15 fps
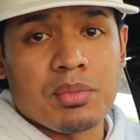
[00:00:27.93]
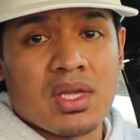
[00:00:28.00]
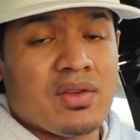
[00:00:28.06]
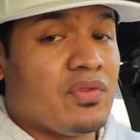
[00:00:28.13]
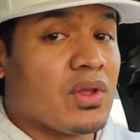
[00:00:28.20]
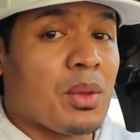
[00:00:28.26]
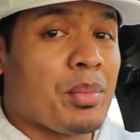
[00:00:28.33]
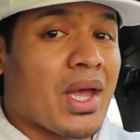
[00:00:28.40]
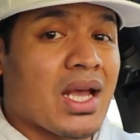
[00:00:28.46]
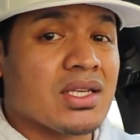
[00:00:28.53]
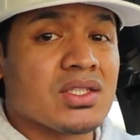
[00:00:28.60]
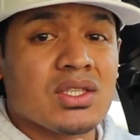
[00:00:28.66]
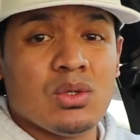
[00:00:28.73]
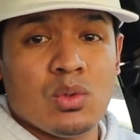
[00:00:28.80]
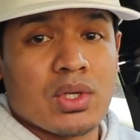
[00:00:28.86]
me for the
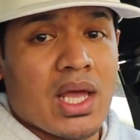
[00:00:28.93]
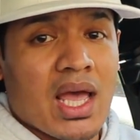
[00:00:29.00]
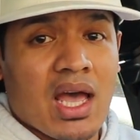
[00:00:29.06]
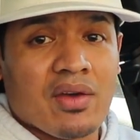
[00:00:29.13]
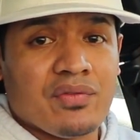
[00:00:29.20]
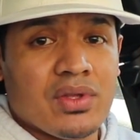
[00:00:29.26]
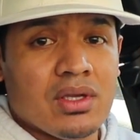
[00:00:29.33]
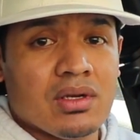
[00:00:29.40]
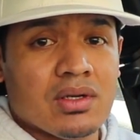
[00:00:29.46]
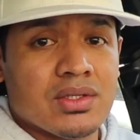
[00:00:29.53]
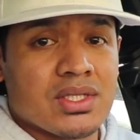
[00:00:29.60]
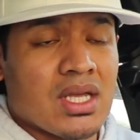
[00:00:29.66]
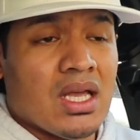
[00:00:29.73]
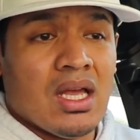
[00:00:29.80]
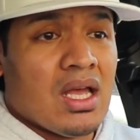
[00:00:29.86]
past 2.5
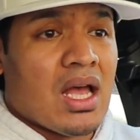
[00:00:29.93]
years.